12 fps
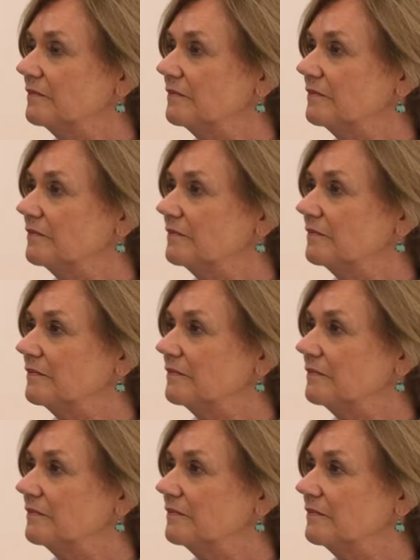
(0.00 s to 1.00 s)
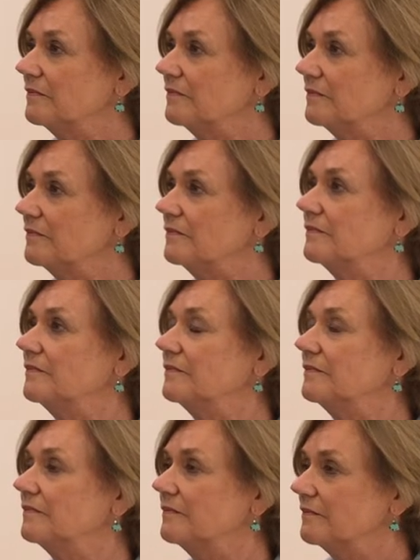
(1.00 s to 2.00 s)

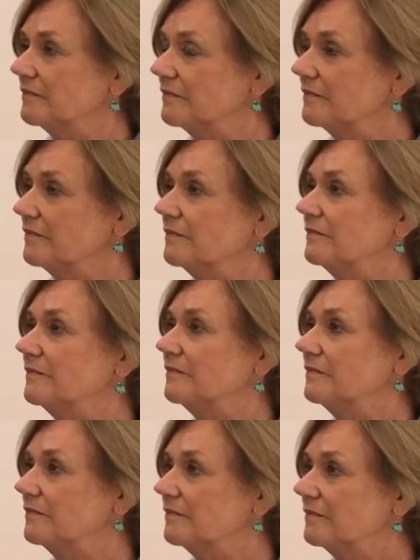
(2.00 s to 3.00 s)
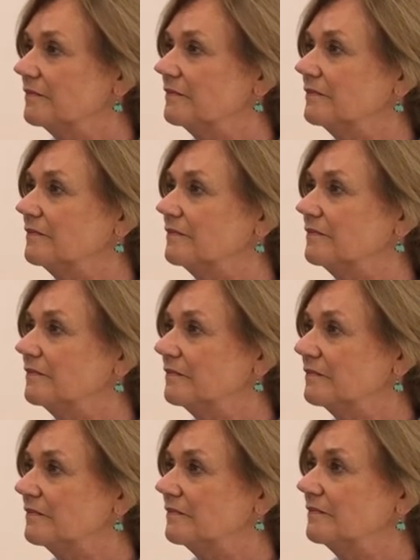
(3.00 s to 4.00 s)

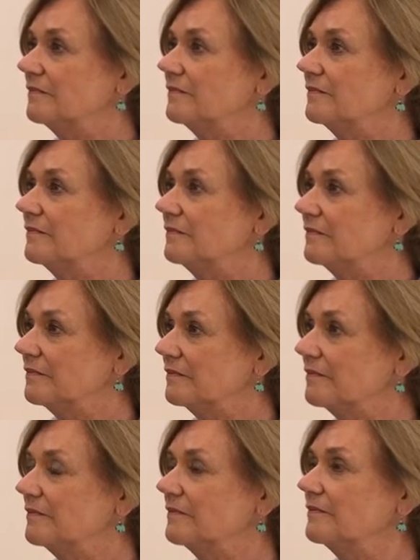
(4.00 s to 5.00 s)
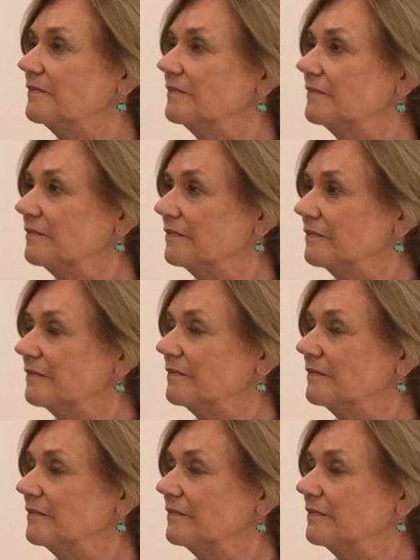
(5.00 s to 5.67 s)
No words are spoken by the person on screen.